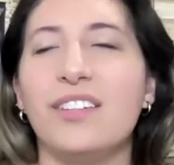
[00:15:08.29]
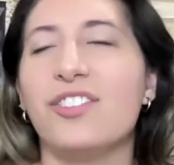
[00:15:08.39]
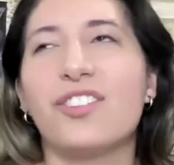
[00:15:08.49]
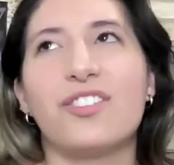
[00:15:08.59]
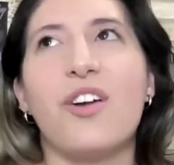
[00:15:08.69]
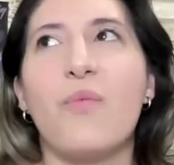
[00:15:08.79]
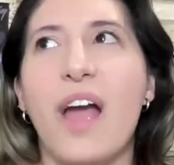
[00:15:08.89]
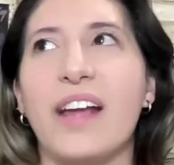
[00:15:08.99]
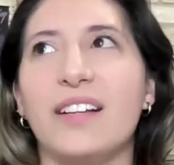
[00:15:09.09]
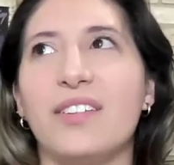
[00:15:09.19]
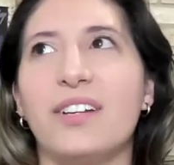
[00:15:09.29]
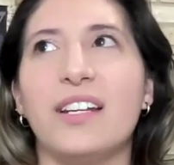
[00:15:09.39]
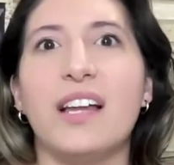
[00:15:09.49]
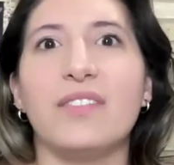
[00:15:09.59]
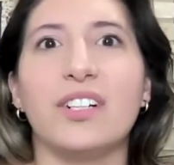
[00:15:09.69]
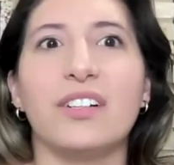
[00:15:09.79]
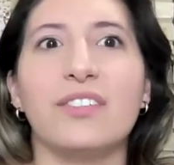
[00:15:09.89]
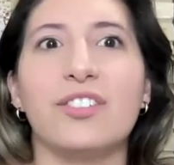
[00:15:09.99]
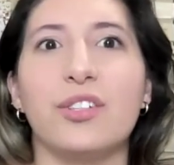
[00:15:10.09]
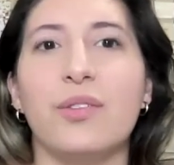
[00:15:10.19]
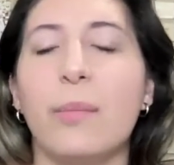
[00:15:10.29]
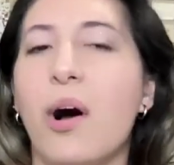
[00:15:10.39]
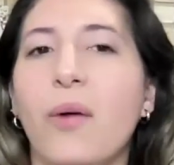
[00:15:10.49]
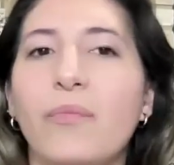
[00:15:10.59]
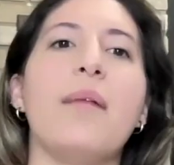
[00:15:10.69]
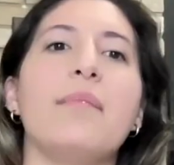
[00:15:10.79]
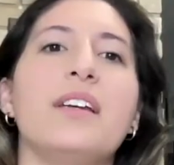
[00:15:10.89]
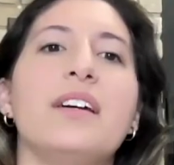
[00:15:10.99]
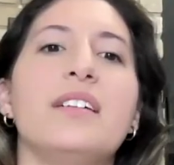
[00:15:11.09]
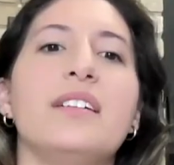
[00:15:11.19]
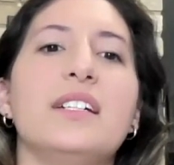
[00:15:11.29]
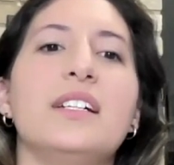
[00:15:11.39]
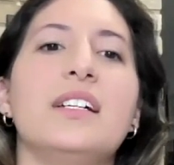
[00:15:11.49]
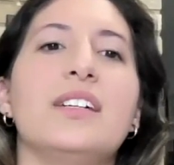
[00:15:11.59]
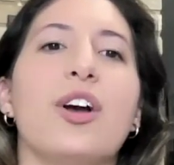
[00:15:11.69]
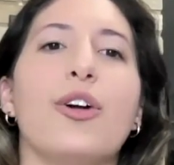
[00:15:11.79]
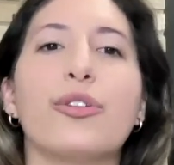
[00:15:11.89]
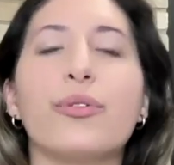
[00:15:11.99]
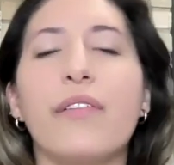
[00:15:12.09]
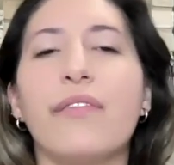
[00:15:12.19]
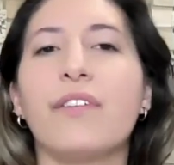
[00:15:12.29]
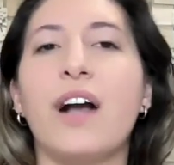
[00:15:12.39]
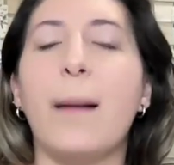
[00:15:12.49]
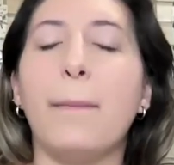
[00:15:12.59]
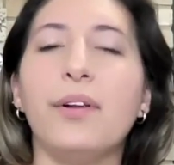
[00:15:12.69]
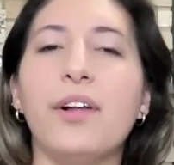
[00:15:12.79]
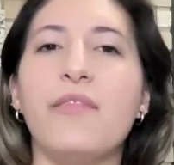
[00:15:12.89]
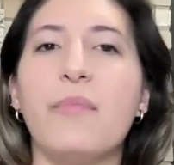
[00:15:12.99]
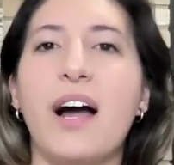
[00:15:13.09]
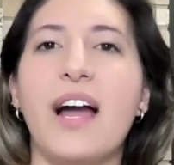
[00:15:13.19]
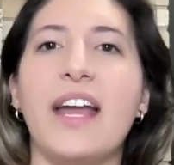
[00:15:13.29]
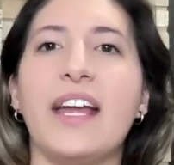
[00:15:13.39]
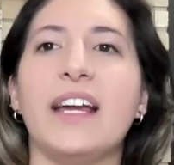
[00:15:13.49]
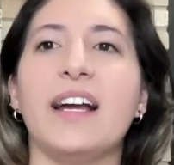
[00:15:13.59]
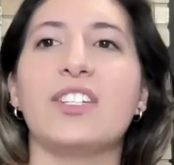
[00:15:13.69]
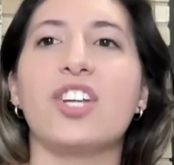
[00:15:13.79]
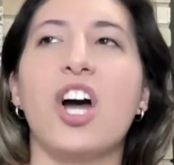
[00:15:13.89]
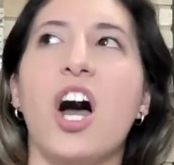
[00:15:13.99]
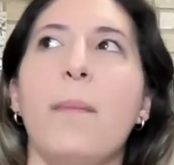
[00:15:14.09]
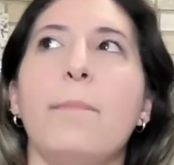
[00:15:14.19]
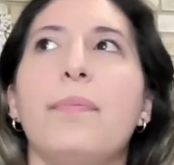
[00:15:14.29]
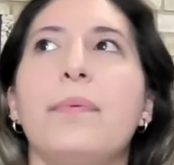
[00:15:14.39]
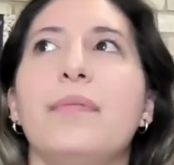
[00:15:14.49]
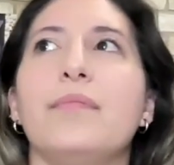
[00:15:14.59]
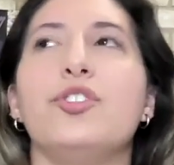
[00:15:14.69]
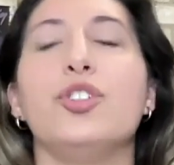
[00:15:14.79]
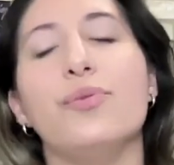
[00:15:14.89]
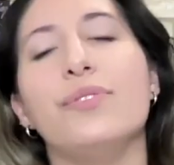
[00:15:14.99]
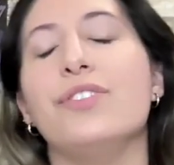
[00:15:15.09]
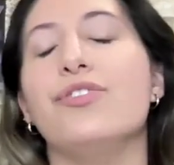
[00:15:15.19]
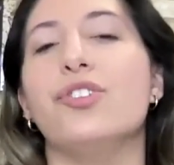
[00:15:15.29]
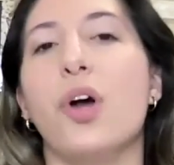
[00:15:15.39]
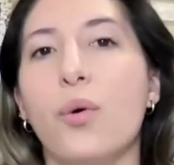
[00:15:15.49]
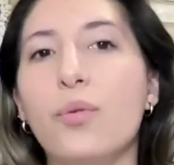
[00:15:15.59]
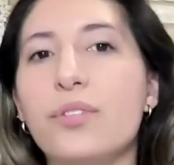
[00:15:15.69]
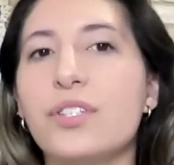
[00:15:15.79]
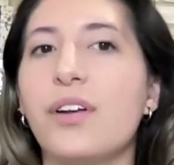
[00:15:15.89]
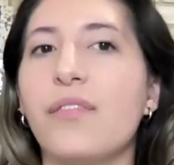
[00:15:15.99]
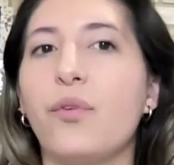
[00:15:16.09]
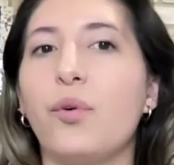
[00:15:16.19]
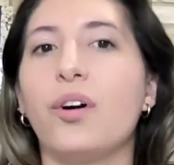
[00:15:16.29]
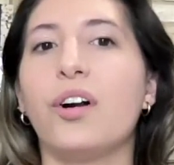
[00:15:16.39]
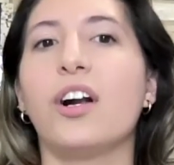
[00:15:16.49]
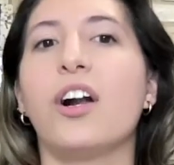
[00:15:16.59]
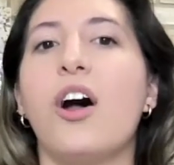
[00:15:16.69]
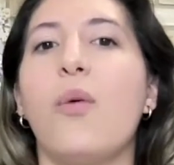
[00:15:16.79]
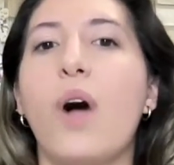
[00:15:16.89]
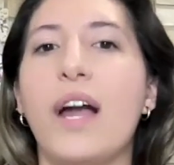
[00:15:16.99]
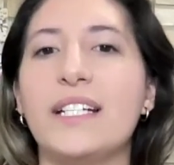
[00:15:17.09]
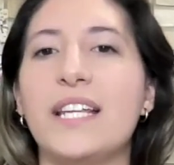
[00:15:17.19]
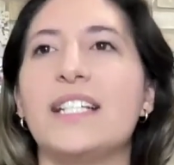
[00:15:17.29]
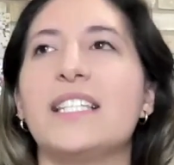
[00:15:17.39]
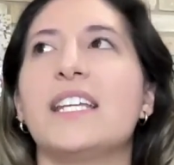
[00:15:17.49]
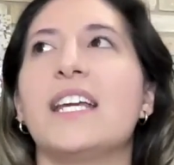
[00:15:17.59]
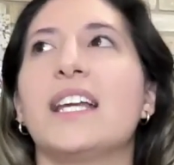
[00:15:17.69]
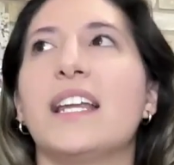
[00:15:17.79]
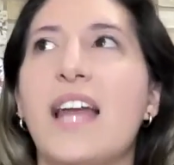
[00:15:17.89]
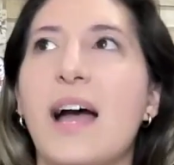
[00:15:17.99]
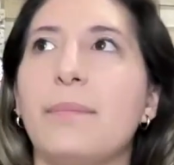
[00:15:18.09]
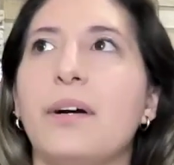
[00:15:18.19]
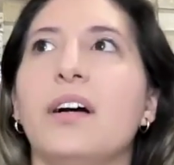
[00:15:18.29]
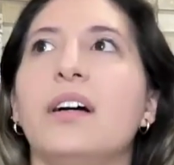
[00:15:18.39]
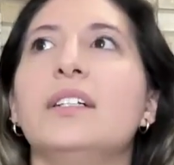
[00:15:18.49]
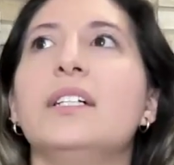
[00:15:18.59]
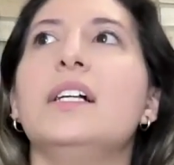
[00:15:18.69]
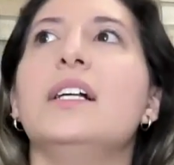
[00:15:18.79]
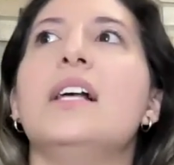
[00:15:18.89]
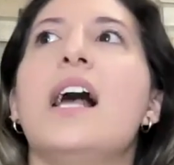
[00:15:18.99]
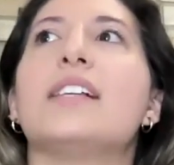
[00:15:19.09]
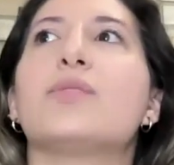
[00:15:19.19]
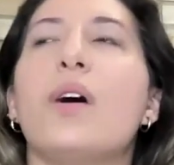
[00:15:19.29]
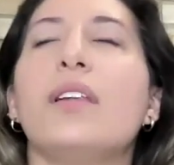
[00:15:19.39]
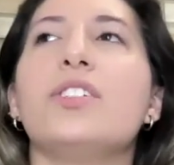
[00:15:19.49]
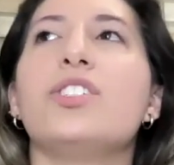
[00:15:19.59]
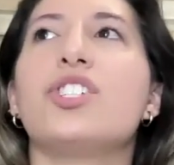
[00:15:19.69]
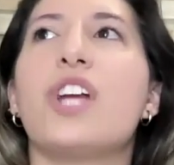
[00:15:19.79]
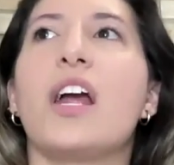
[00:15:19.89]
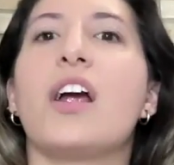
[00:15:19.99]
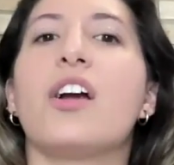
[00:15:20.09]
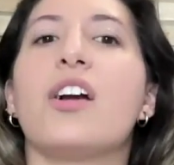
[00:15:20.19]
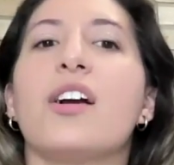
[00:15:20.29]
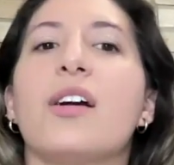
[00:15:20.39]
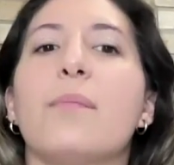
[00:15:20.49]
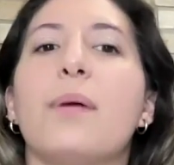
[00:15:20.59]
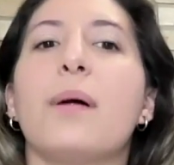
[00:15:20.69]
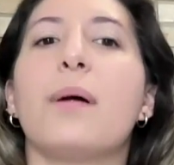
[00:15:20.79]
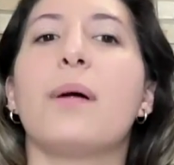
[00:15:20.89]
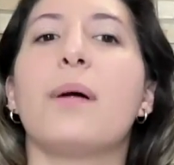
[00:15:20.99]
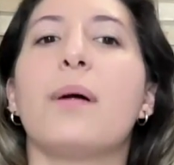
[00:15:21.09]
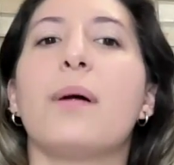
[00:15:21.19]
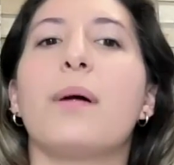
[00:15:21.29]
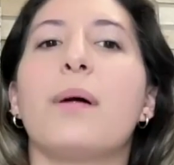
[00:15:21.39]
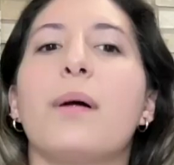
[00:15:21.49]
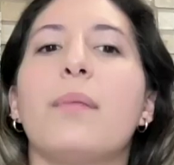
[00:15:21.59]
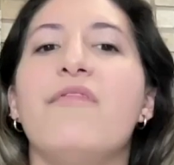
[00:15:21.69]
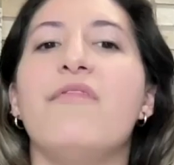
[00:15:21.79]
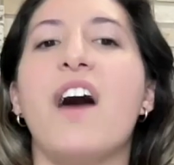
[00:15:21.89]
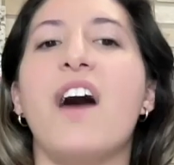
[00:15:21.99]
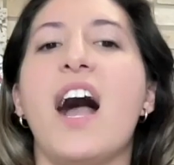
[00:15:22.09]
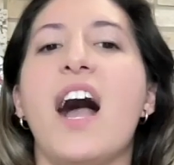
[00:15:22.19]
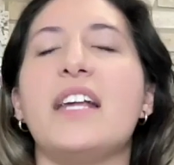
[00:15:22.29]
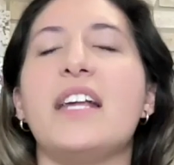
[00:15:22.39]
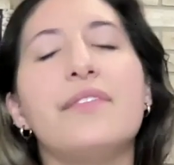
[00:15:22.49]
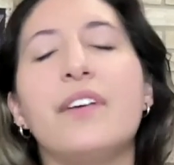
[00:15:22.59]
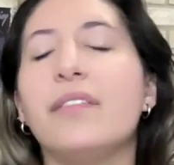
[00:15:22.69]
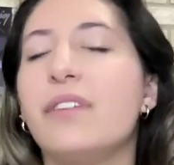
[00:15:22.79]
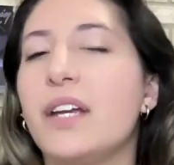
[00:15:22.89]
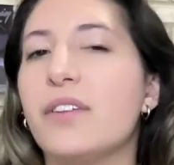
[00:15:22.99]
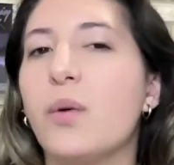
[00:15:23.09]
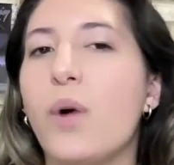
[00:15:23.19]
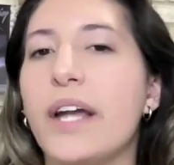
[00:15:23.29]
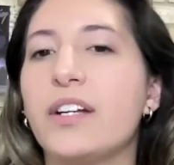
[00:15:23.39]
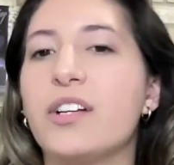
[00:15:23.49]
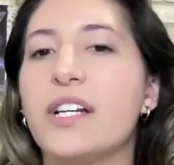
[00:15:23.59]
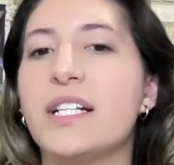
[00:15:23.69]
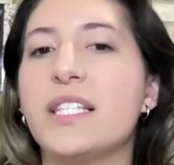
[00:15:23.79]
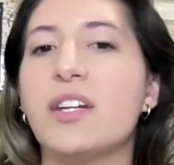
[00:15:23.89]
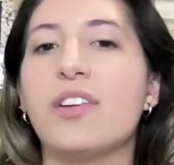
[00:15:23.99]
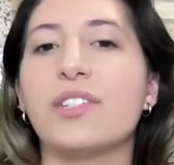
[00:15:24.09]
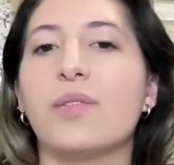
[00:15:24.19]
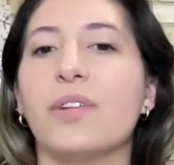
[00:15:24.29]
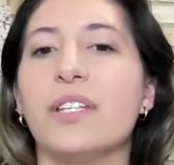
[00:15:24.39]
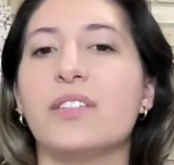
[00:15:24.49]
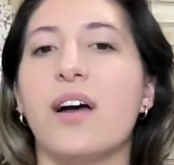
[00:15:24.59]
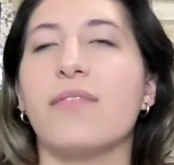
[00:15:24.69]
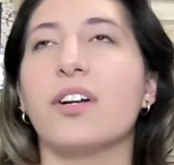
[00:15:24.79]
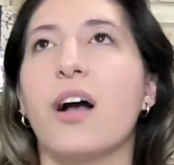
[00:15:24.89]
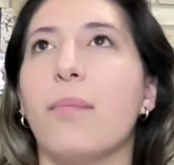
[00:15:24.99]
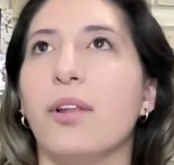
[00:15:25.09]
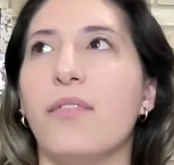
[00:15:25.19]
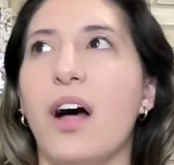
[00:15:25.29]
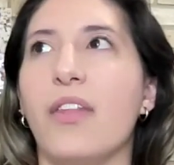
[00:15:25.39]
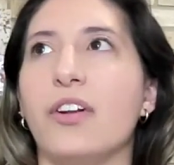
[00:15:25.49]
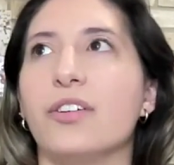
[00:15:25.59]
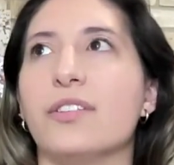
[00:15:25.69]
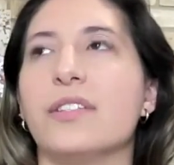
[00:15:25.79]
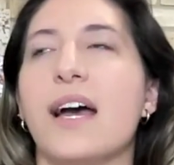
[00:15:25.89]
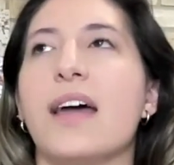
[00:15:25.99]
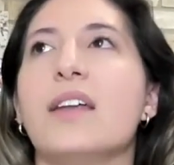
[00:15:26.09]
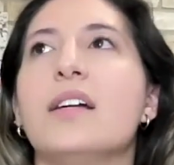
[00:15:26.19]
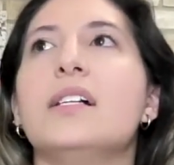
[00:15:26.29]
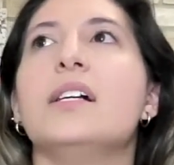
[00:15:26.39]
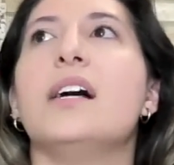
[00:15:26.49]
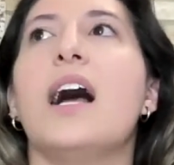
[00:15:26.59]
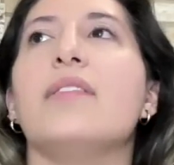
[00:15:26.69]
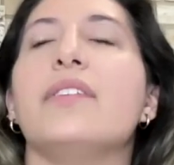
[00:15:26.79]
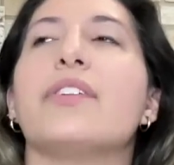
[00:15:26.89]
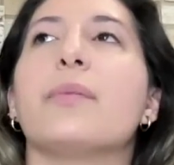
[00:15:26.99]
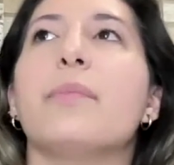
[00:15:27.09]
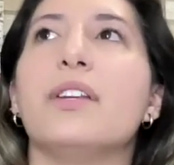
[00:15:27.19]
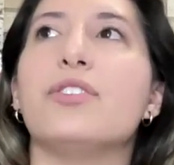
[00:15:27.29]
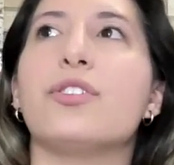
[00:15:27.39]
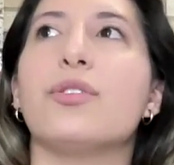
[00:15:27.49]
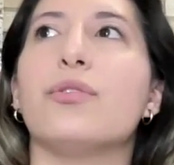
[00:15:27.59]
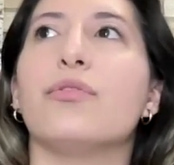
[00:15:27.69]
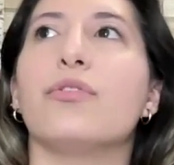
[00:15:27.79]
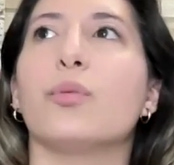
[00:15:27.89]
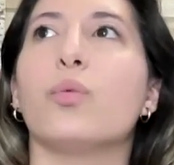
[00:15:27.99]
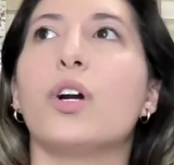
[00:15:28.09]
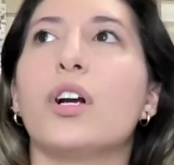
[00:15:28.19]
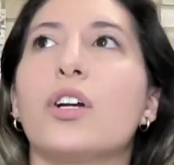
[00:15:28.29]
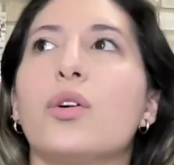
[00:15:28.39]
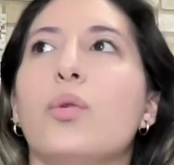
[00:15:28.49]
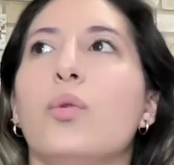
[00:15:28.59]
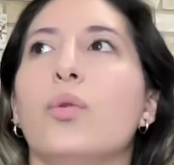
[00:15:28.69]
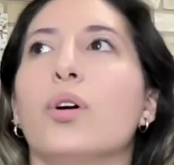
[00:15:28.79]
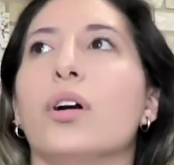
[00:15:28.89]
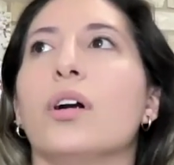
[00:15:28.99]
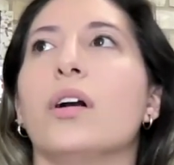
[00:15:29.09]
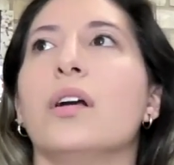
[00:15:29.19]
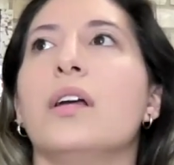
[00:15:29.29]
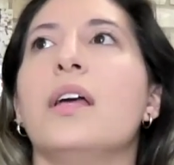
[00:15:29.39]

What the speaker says: There's just no way. You could never do them all. I'm going to go through a couple of my top do's and don'ts for wine tasting in Napa, as well as share probably my top 5 favorite wineries and also list off a couple of others that I've either been to for work or